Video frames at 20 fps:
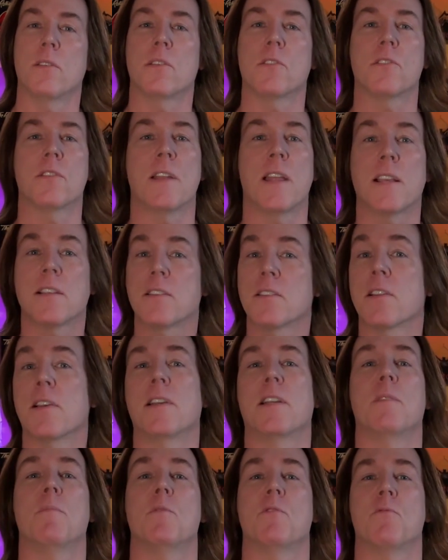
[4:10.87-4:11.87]
this next
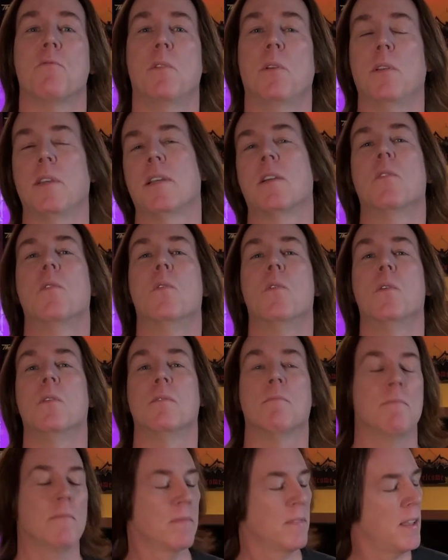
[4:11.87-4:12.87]
item is really cool.
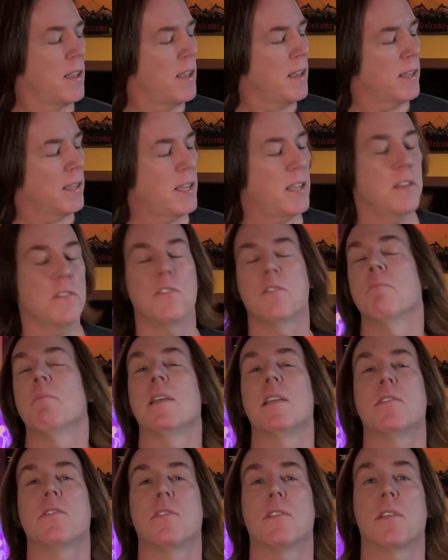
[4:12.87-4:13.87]
Kiss
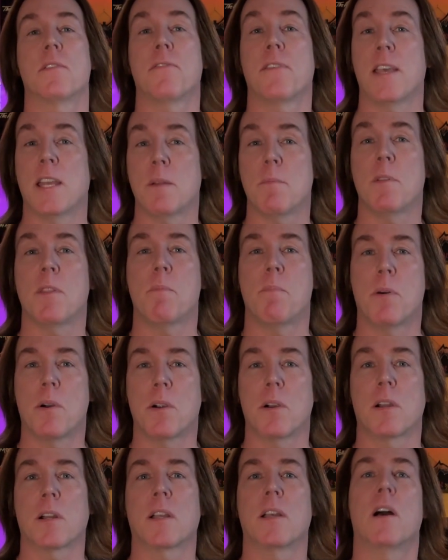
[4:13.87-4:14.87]
meets the Phantom of the
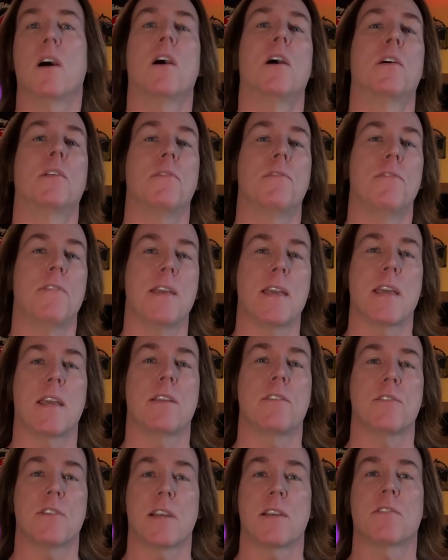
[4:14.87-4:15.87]
Park on
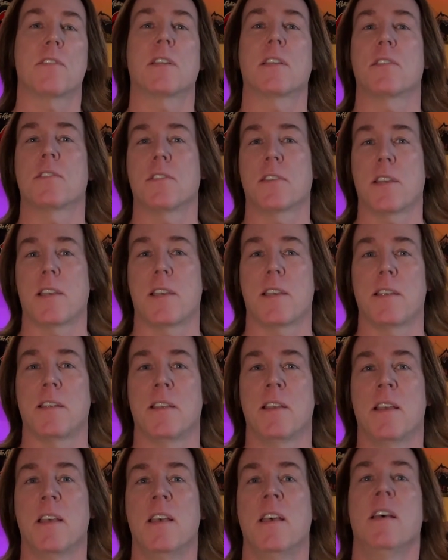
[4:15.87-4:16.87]
VHS cassette.
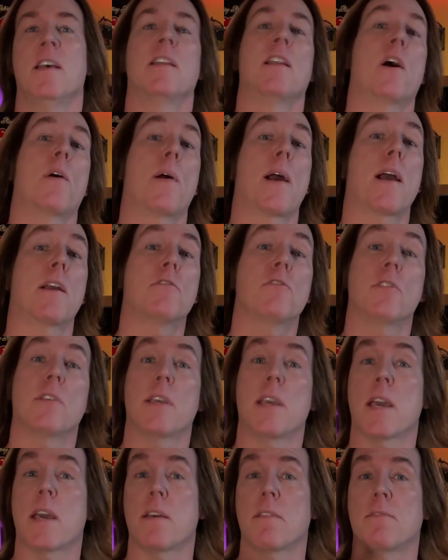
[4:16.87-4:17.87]
Now, I actually
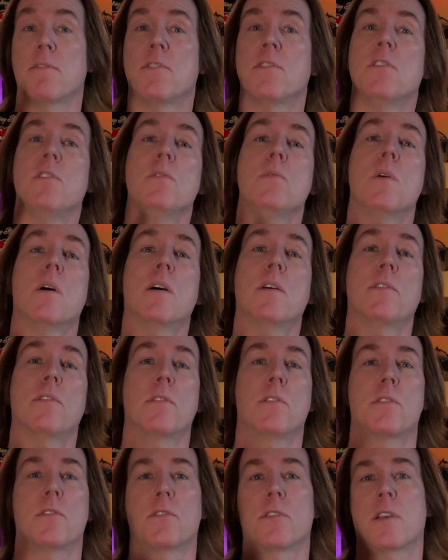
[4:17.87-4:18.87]
have 2
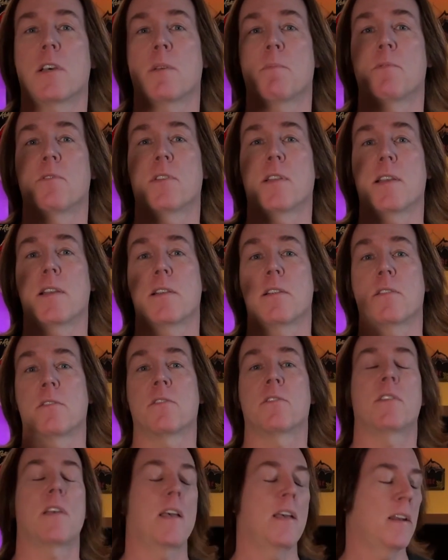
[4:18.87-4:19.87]
others
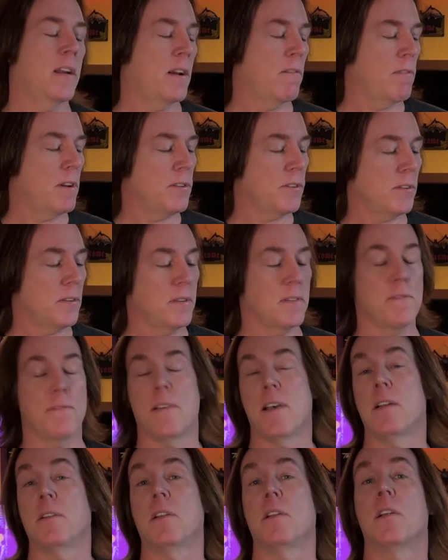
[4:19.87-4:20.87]
upstairs, and I recently
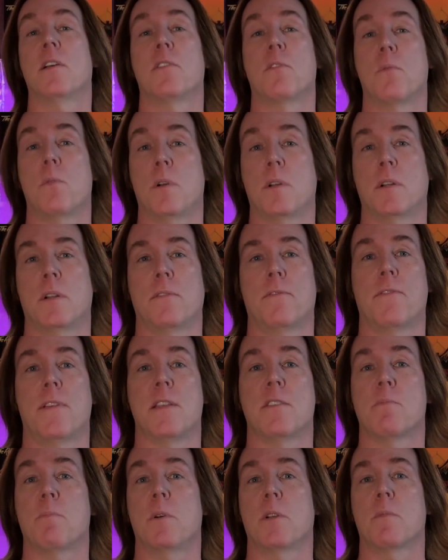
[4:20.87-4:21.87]
found another one on
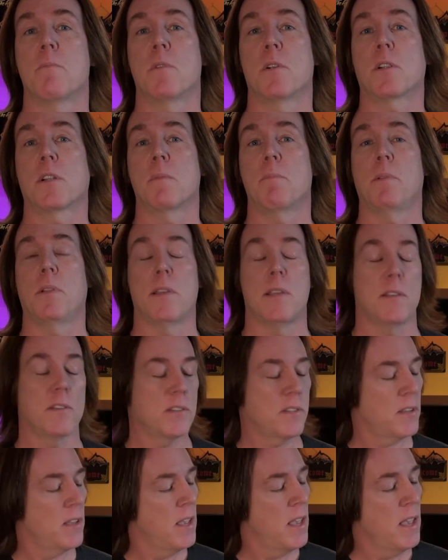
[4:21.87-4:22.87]
Facebook
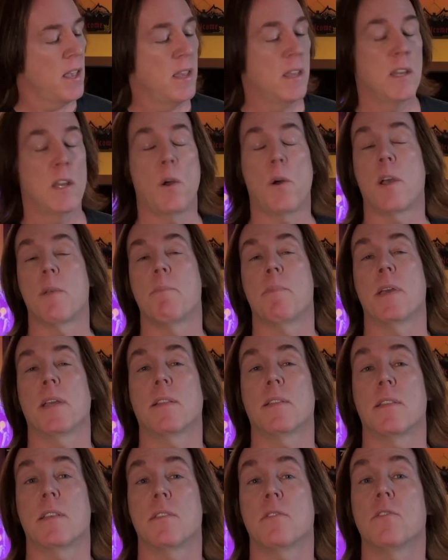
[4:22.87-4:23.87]
Marketplace. Now, I
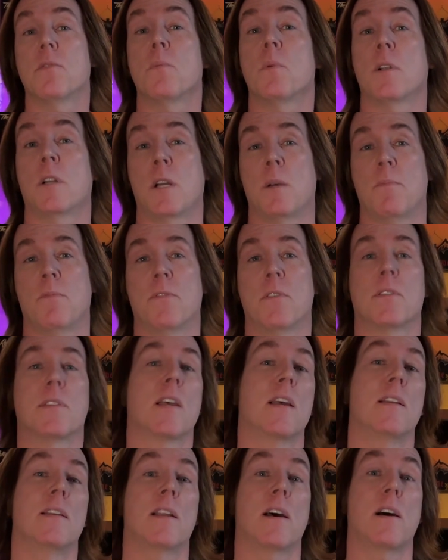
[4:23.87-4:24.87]
picked this one up for
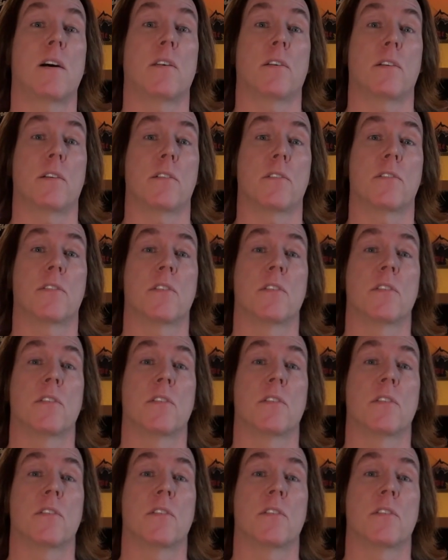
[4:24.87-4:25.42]
$10.